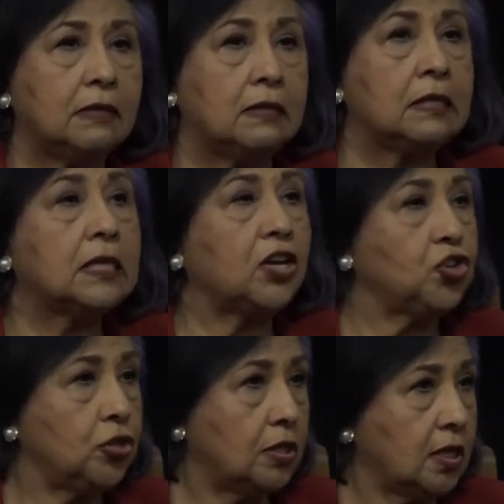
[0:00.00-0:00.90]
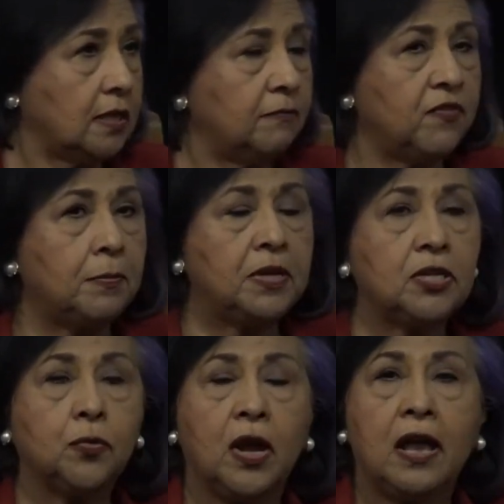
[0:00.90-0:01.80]
discussions that
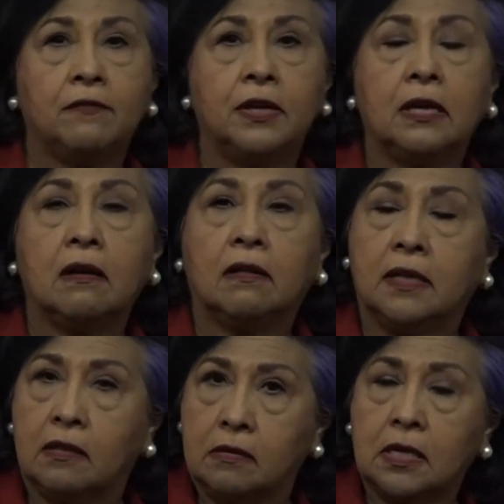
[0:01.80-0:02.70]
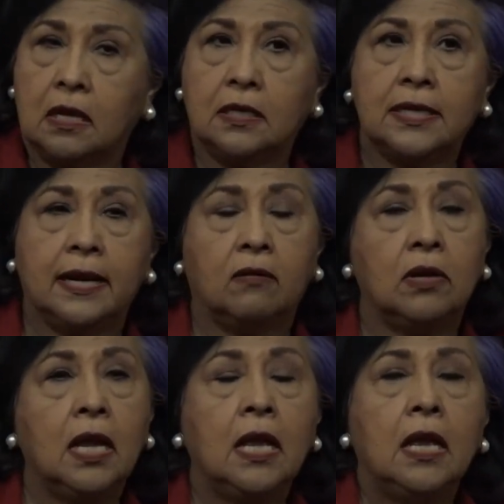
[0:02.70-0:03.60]
feminists were having on the other side of town.
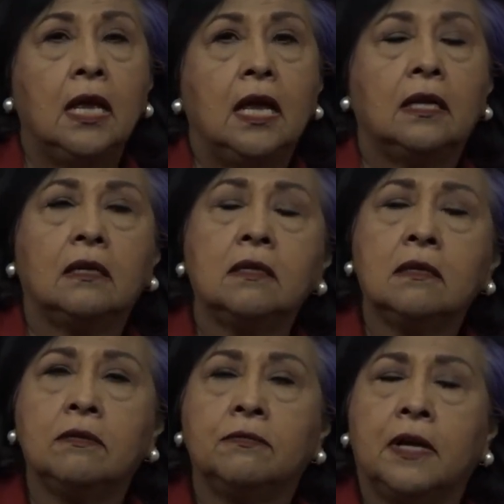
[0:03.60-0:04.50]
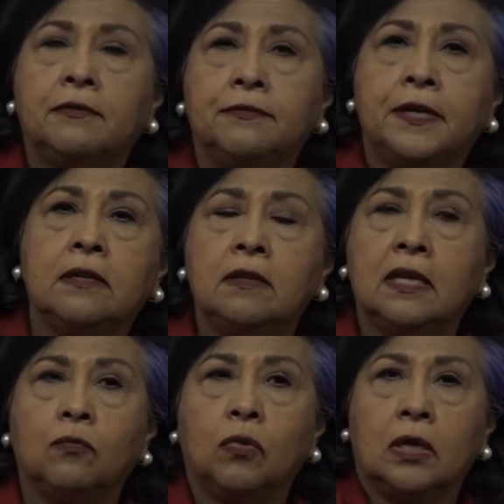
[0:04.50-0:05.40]
And also, I found
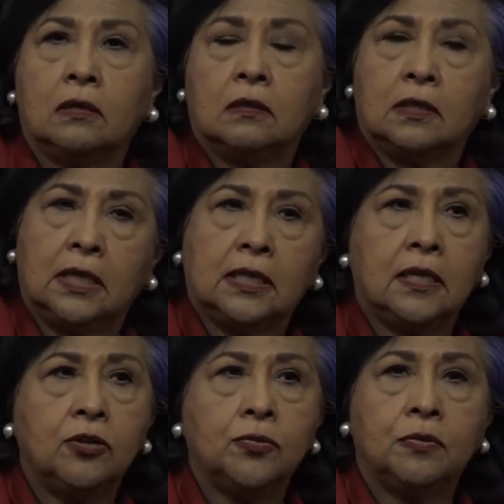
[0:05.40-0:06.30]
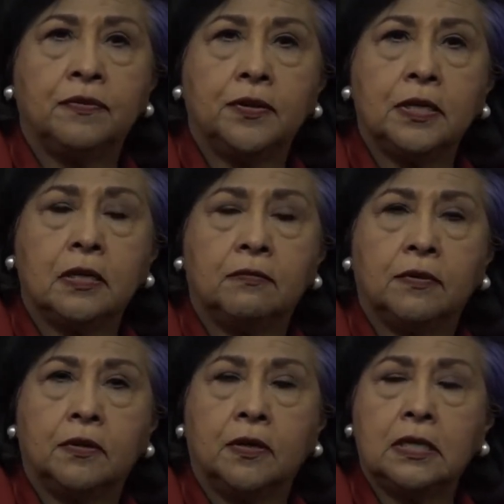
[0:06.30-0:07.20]
that while the Latinos were very,
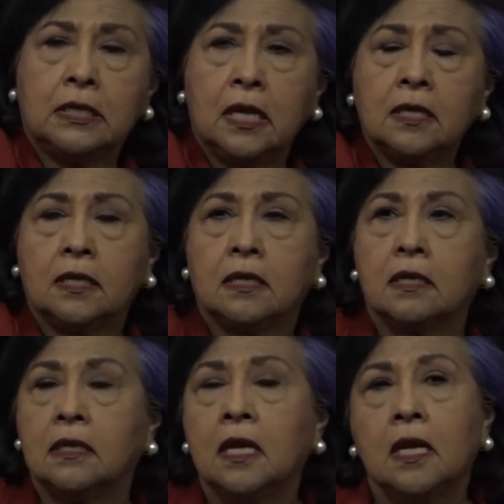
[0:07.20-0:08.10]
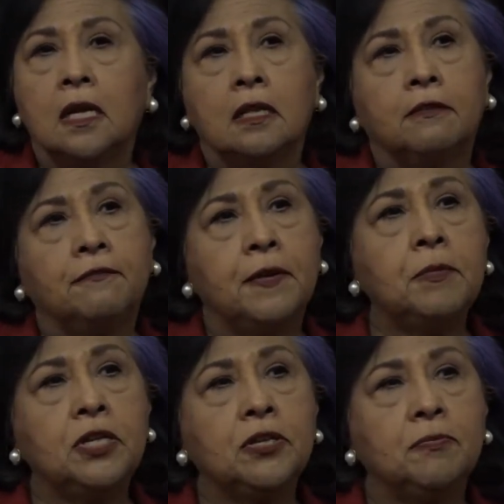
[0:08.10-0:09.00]
very sexist, the
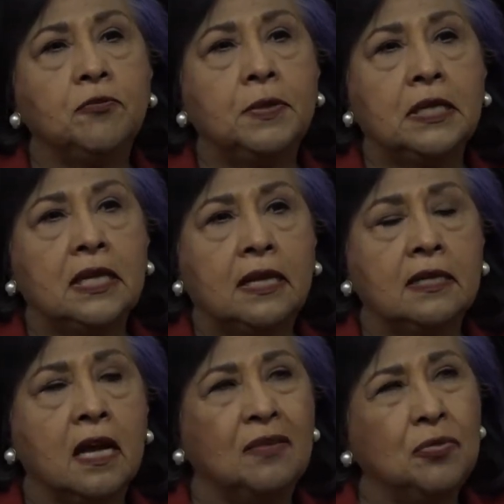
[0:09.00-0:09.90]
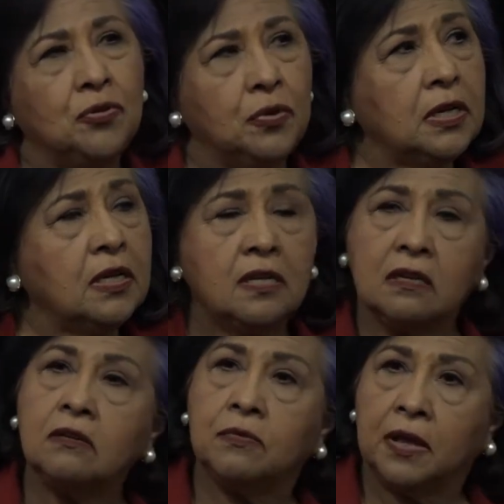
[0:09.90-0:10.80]
feminist movement at that time was really
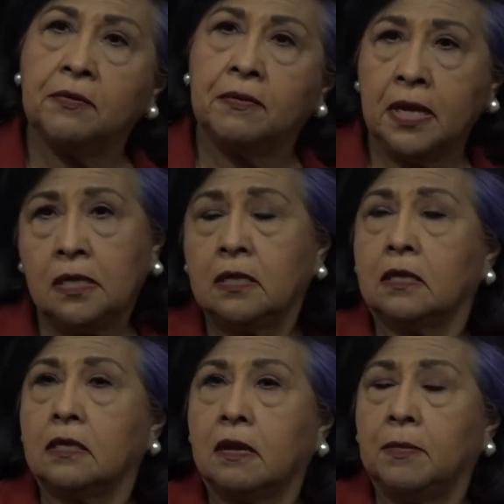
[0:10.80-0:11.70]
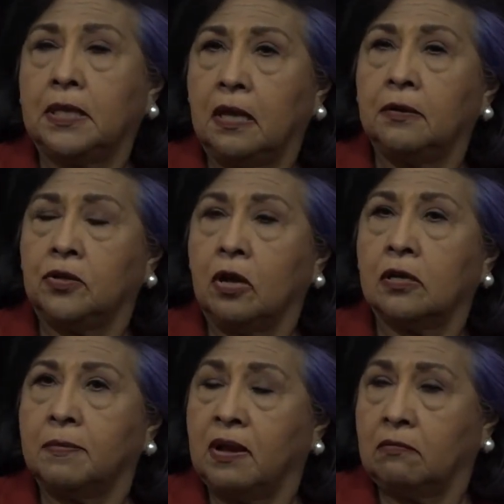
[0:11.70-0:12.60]
still rather racist. I mean, they talk
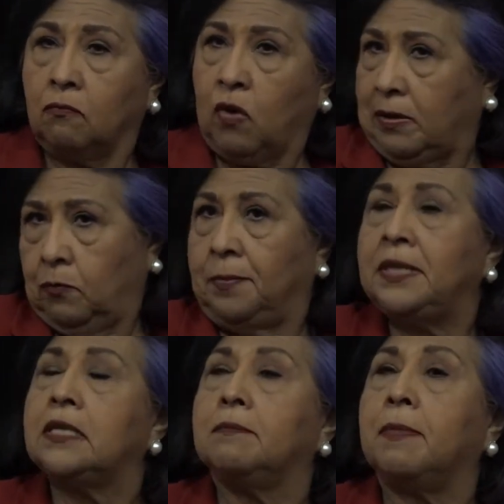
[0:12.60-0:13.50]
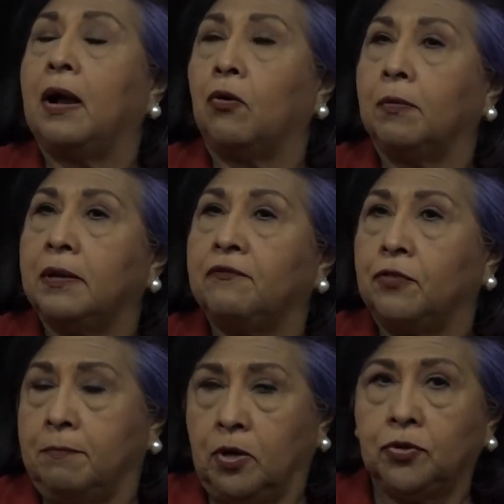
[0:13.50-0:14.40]
about white women's empowerment
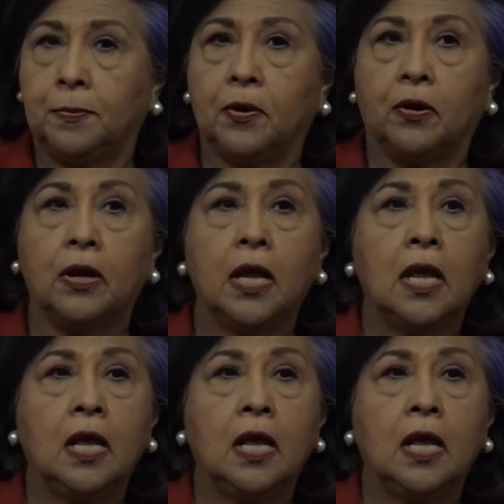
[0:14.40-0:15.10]
for the most part,